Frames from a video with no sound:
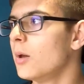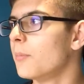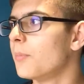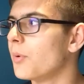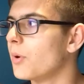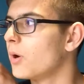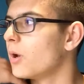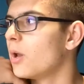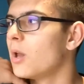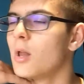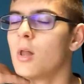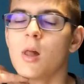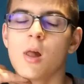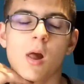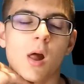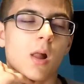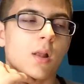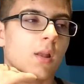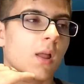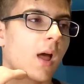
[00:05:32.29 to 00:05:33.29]
But,
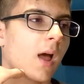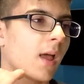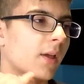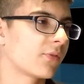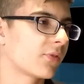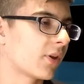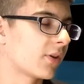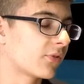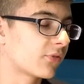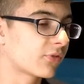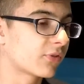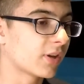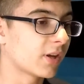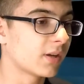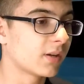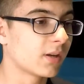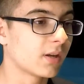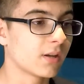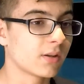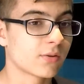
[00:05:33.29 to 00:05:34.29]
as I
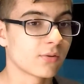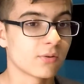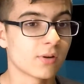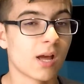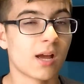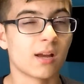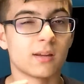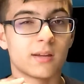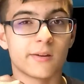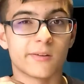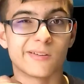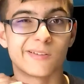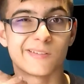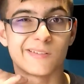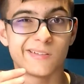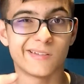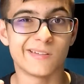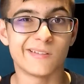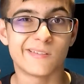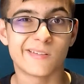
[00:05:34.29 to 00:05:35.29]
said, they're not
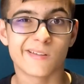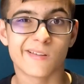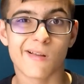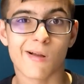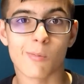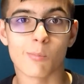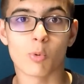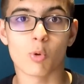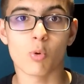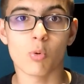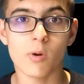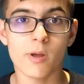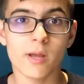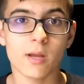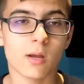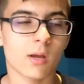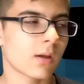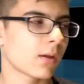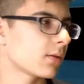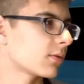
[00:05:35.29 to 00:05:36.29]
guaranteed to come
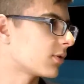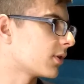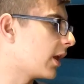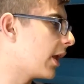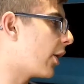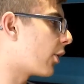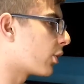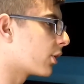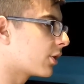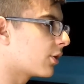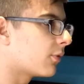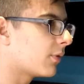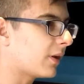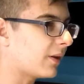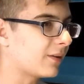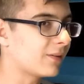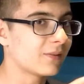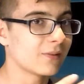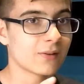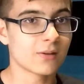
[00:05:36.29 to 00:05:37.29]
quick. They are
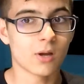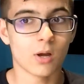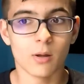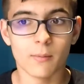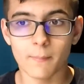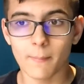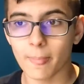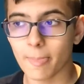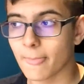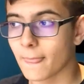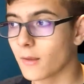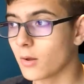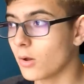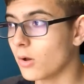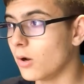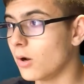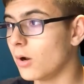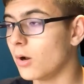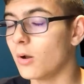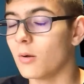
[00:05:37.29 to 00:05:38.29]
going to come,
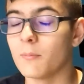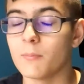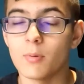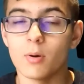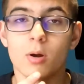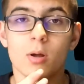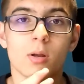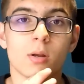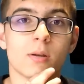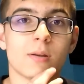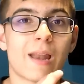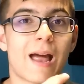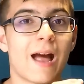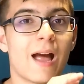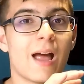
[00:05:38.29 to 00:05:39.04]
but